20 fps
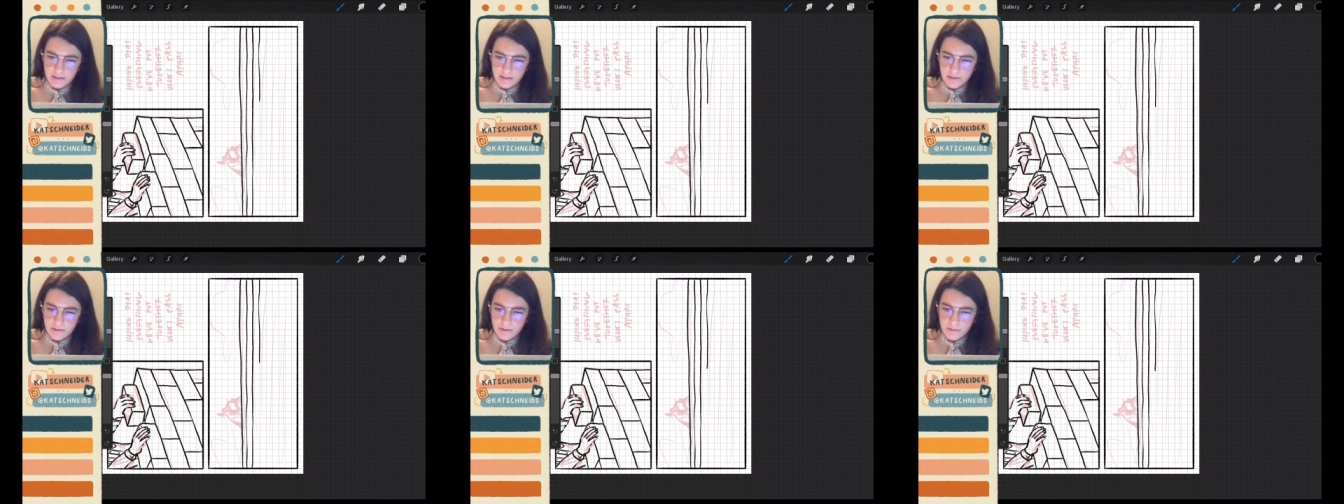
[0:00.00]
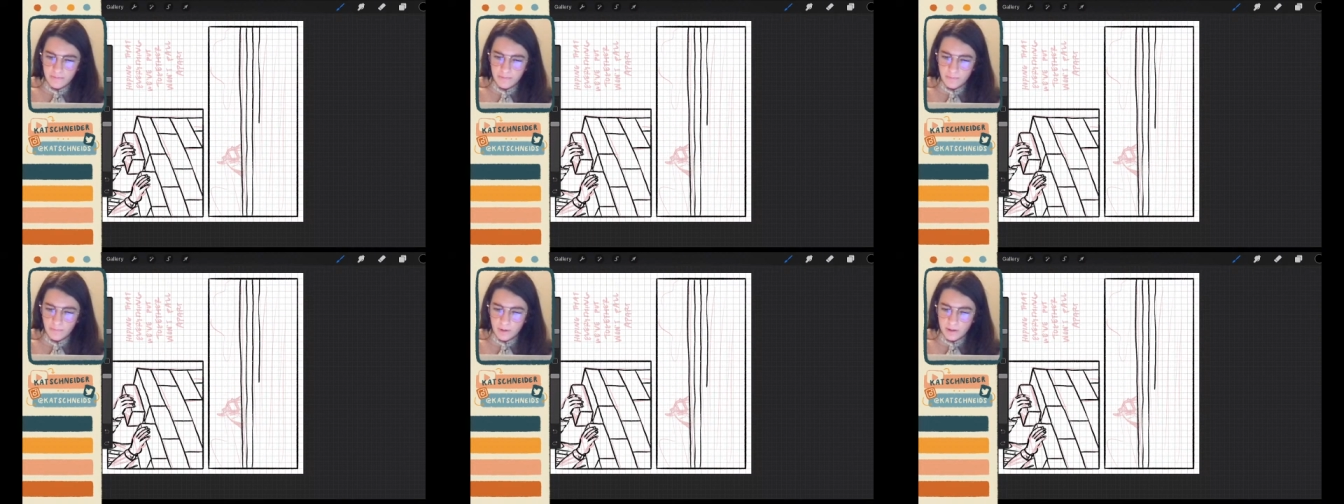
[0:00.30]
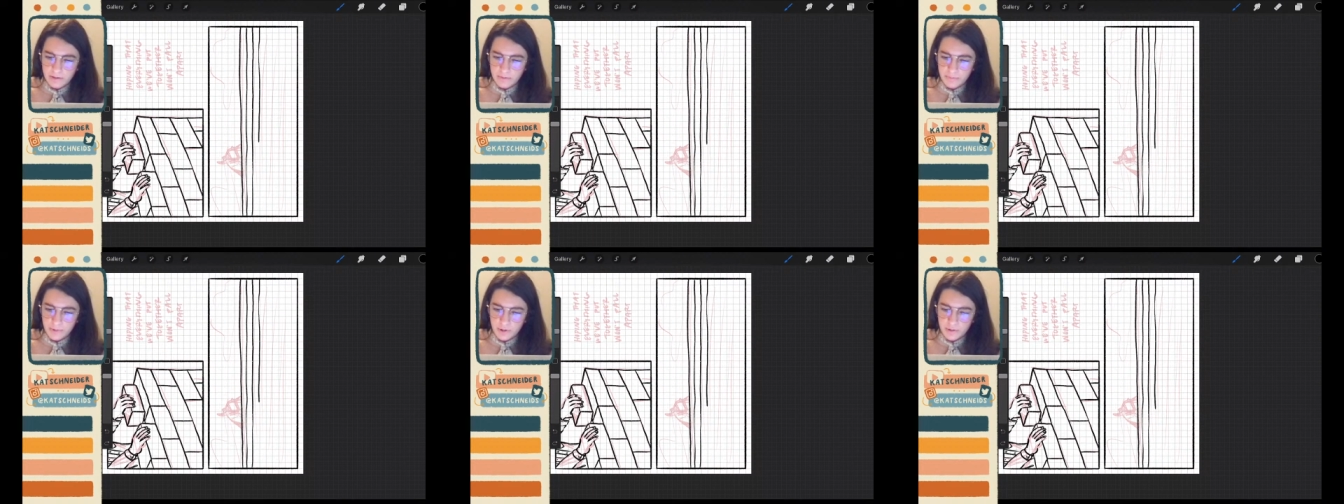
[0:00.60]
I don't even
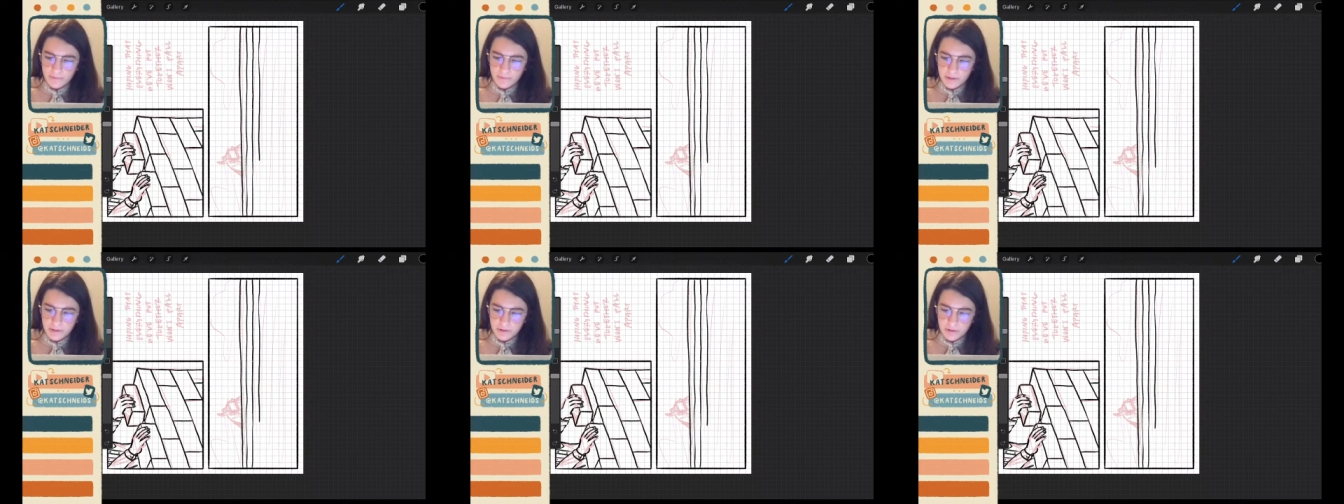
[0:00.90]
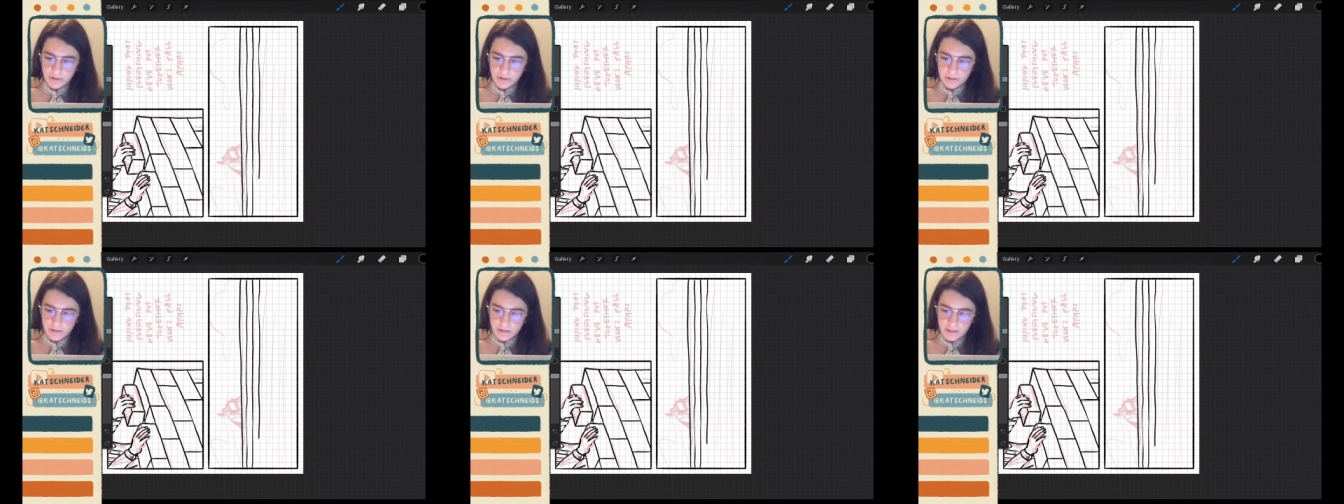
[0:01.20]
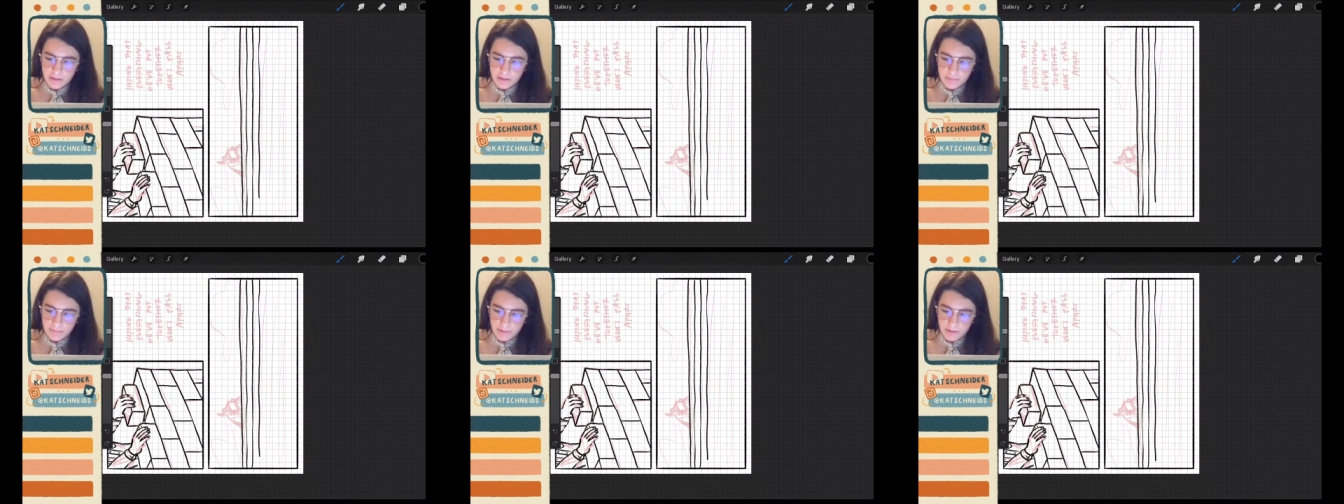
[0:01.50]
want perfect straight
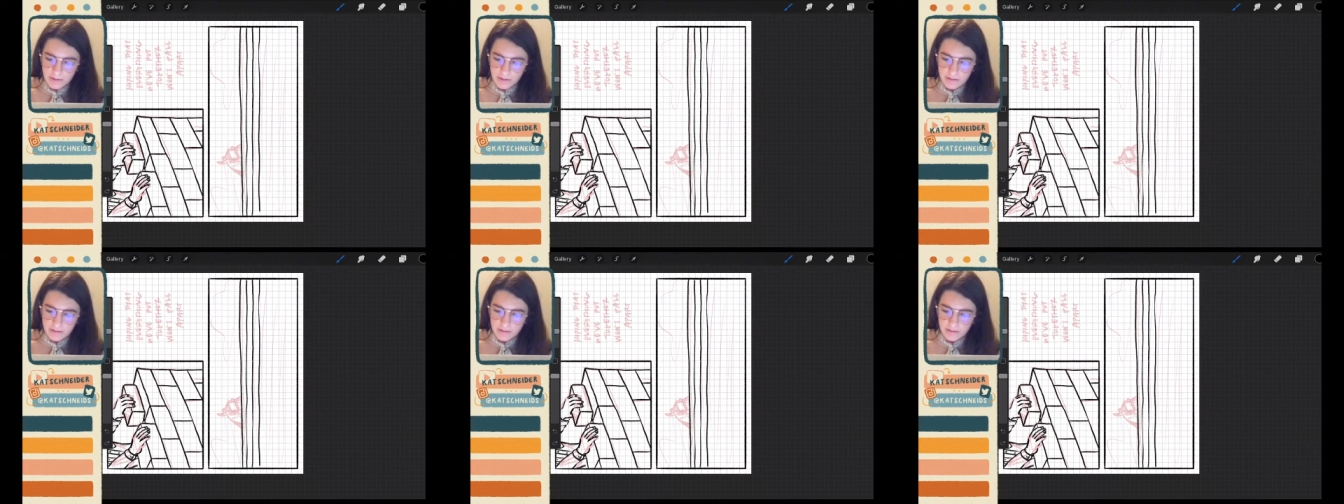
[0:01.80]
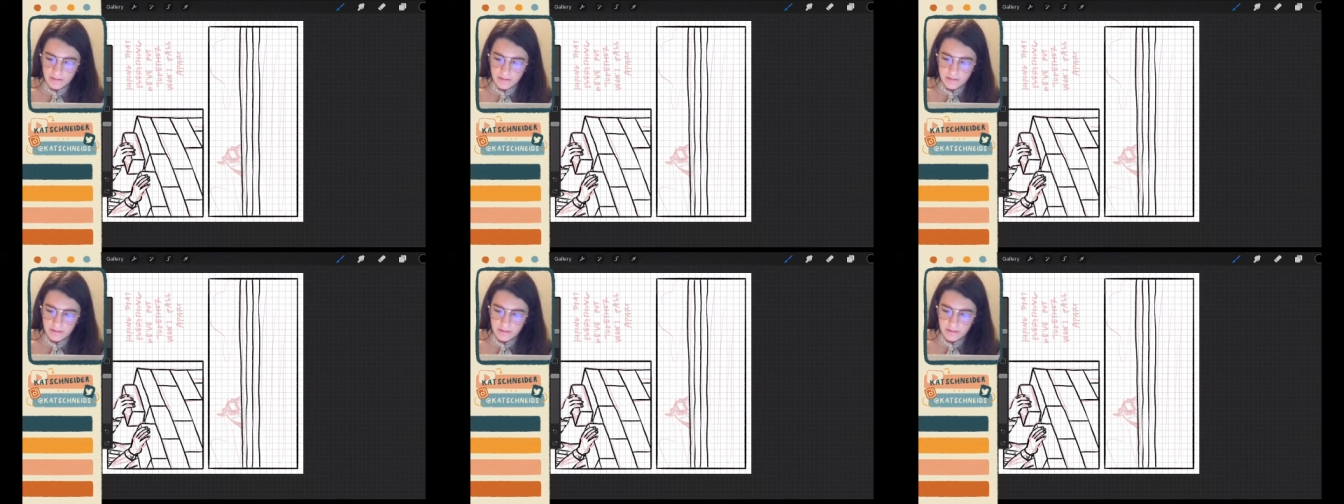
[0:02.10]
lines, but